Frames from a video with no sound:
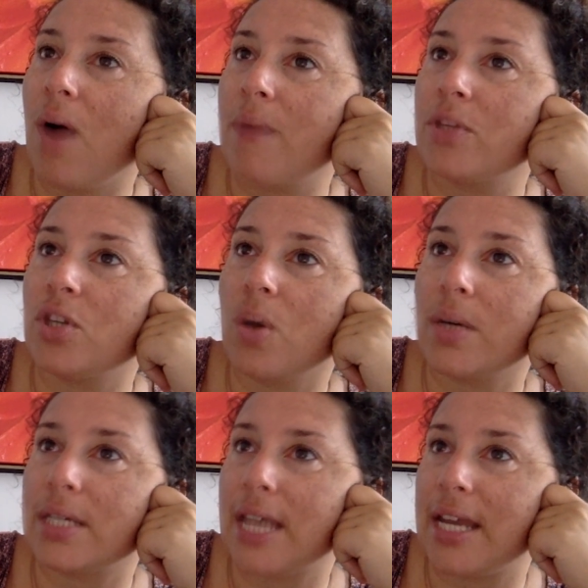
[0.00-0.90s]
I'm so
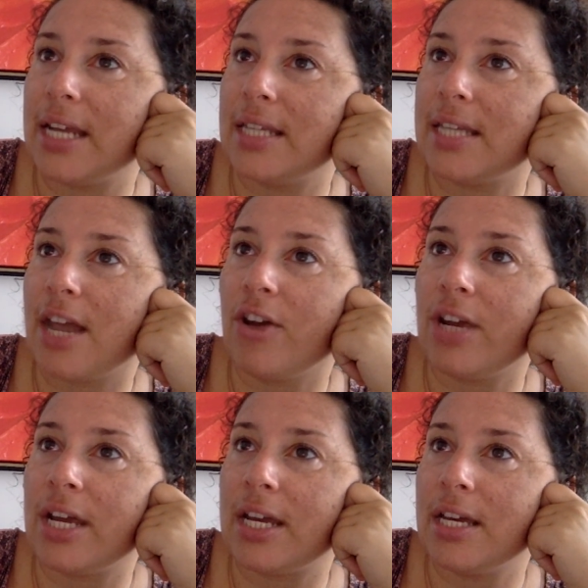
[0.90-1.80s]
excited.
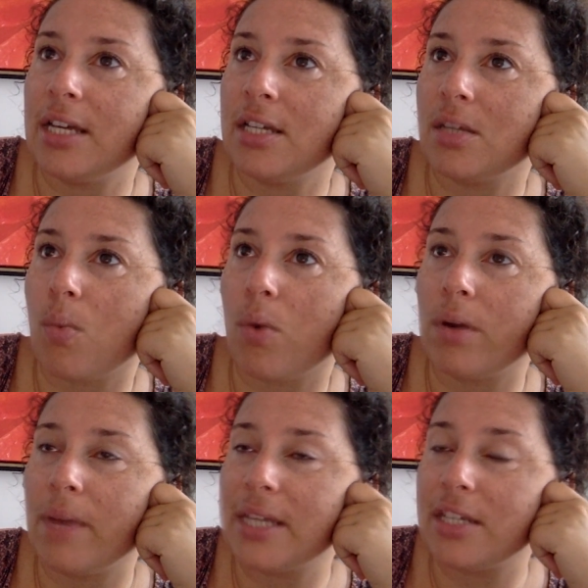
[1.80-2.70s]
Terry is one
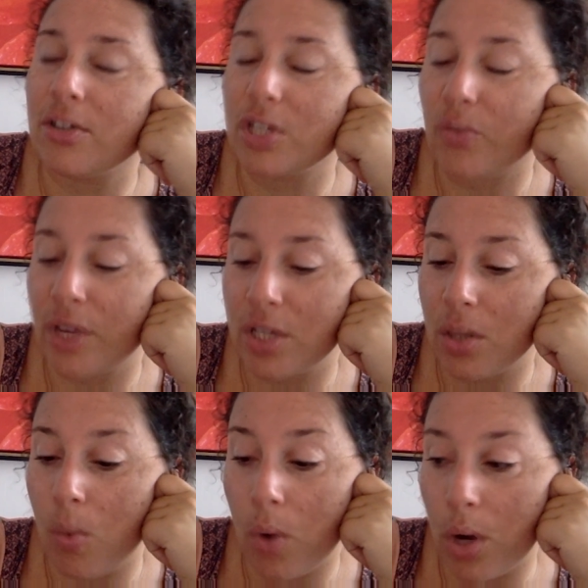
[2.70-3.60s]
of my dearest friends in
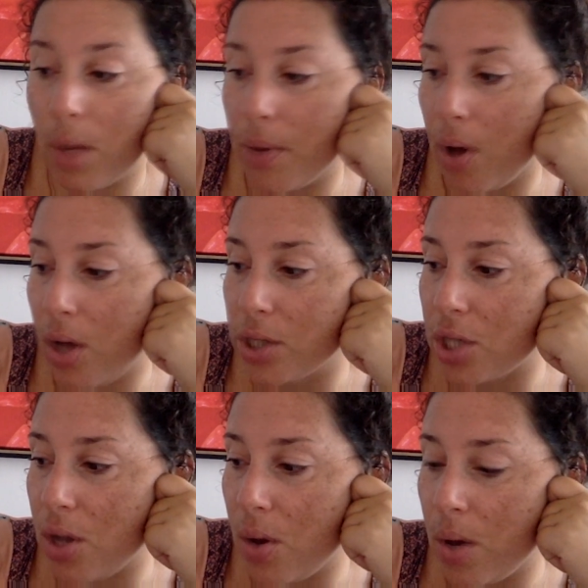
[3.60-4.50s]
the world, but
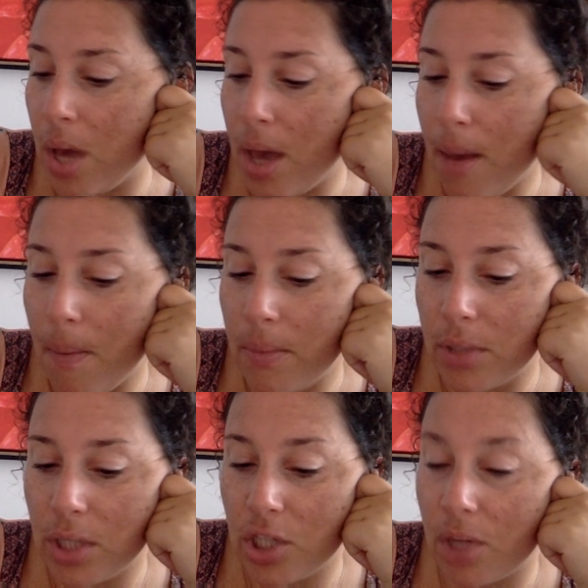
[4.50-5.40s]
also
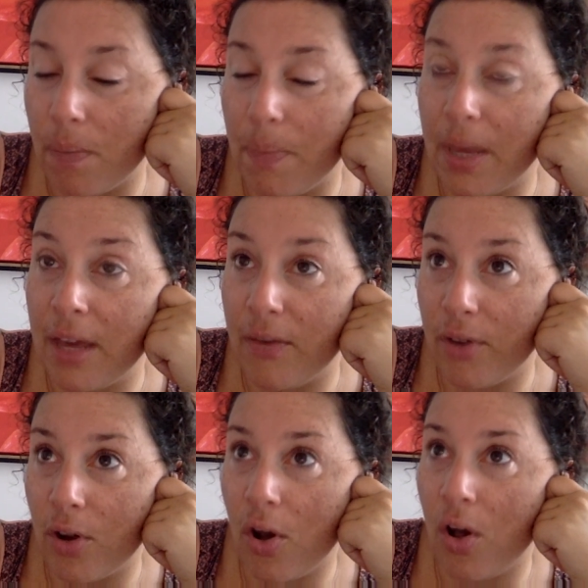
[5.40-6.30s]
such a
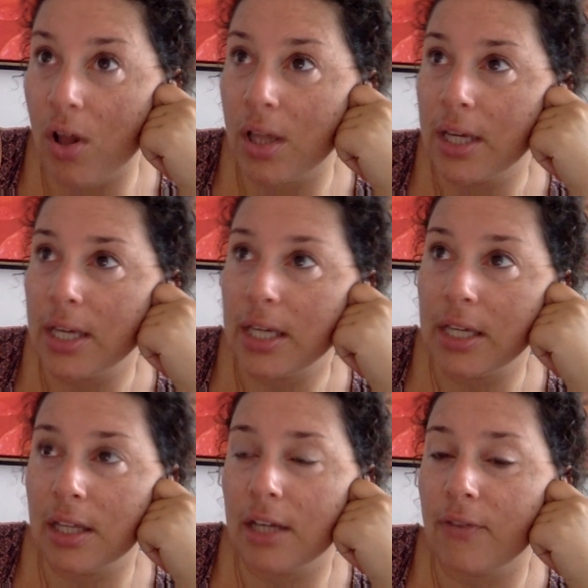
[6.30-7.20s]
pivotal
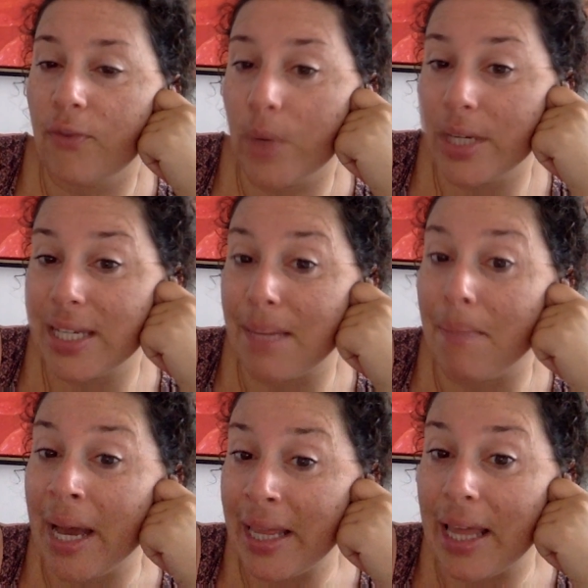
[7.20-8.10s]
healing force in
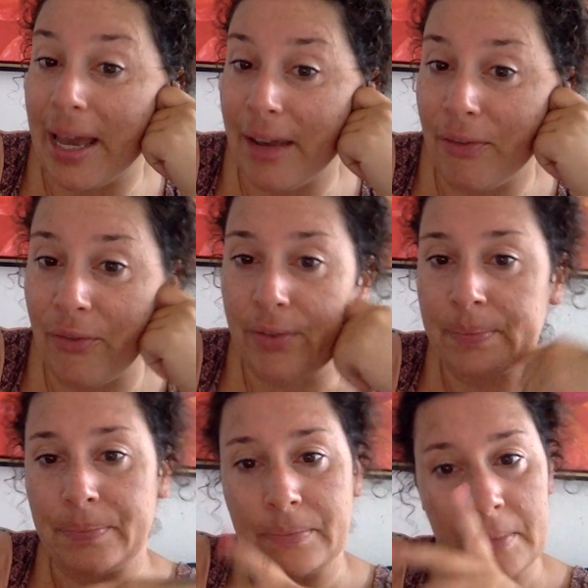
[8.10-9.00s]
my life.
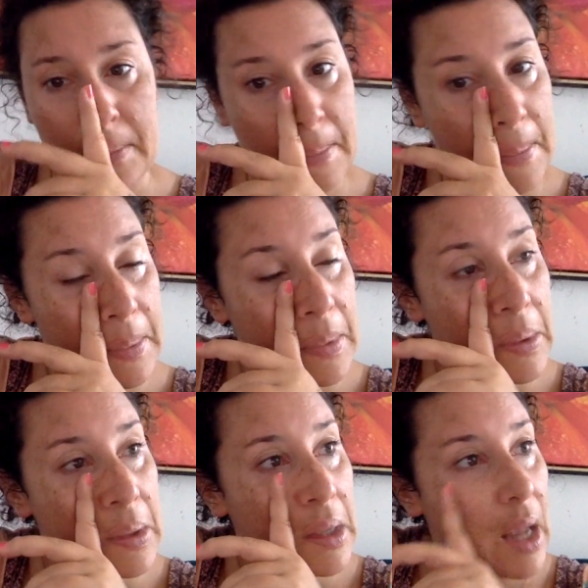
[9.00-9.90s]

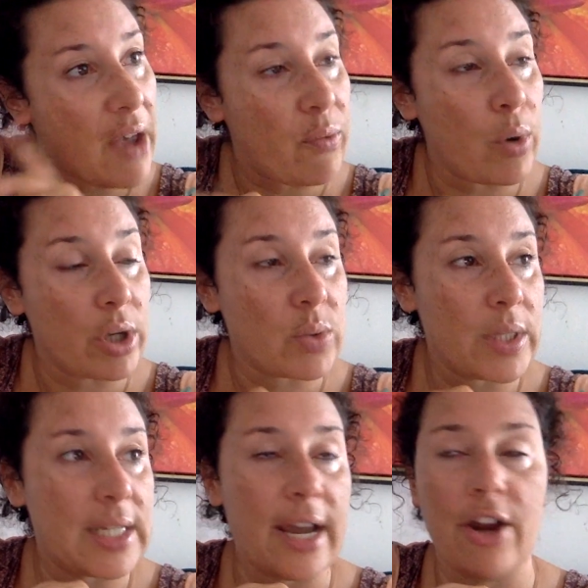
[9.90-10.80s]
I've worked
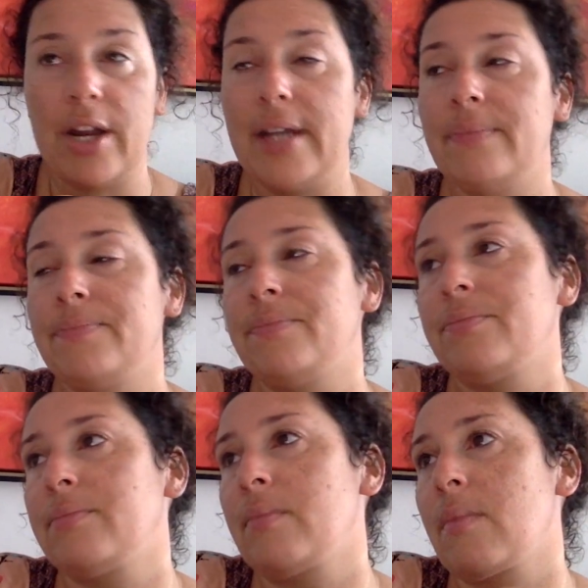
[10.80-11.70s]
with Terry.
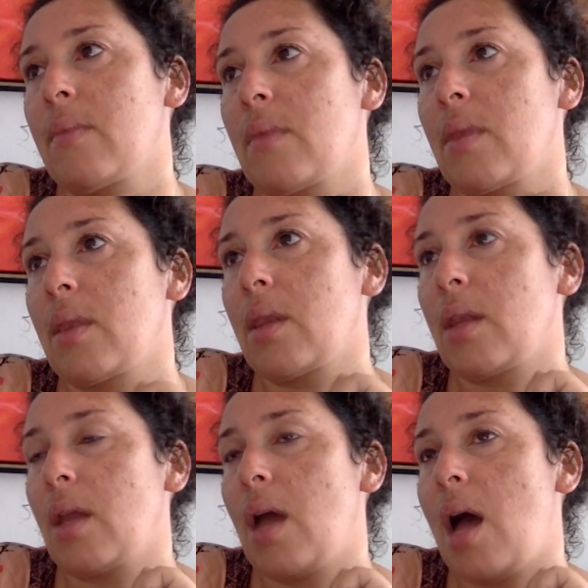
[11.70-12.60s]

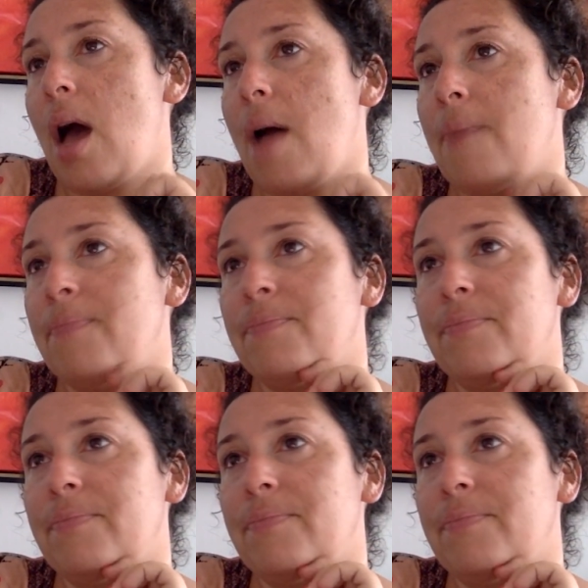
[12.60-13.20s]
I